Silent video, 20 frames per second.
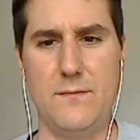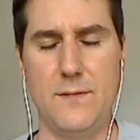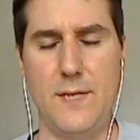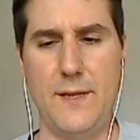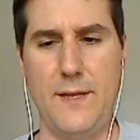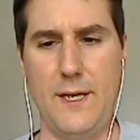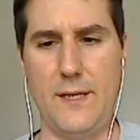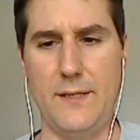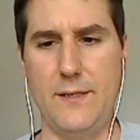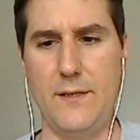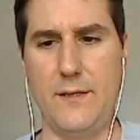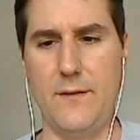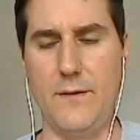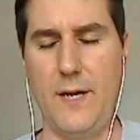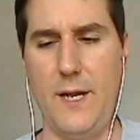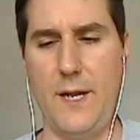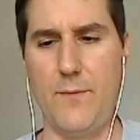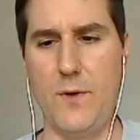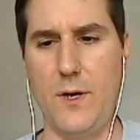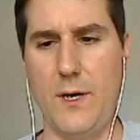I think I said her
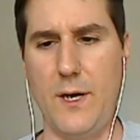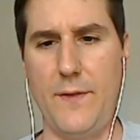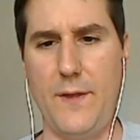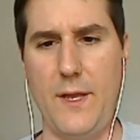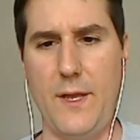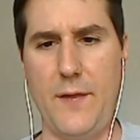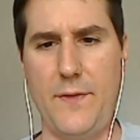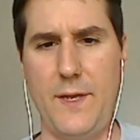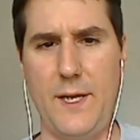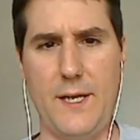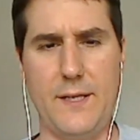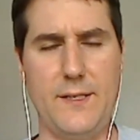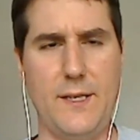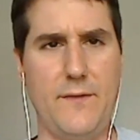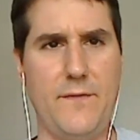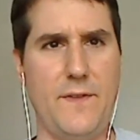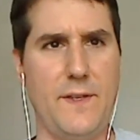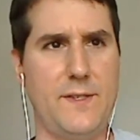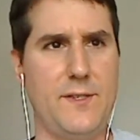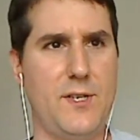name wrong. I think I
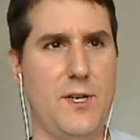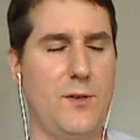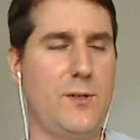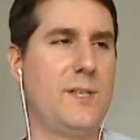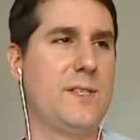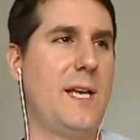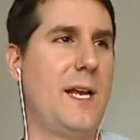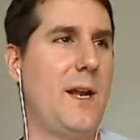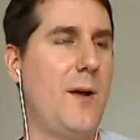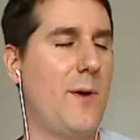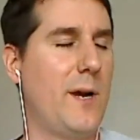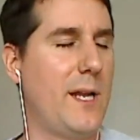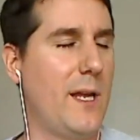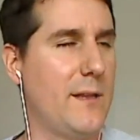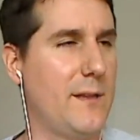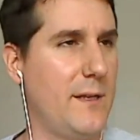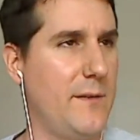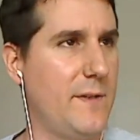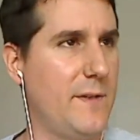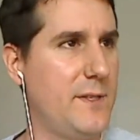said Fitzgerald because I know a
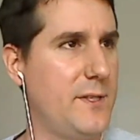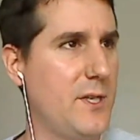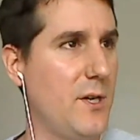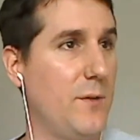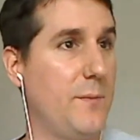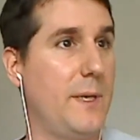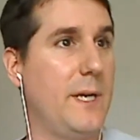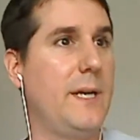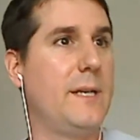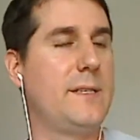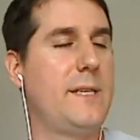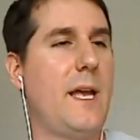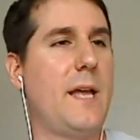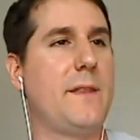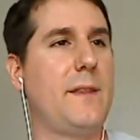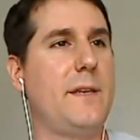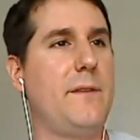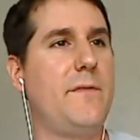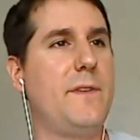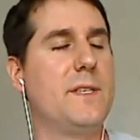Kathleen Fitzgerald, but it is
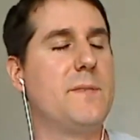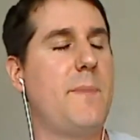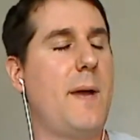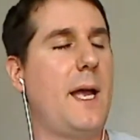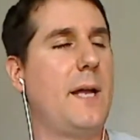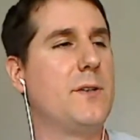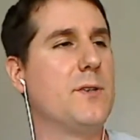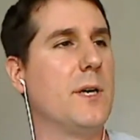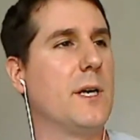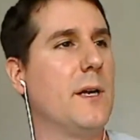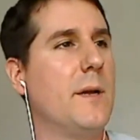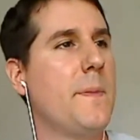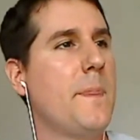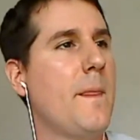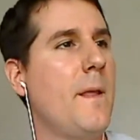Kathleen Fitzpatrick,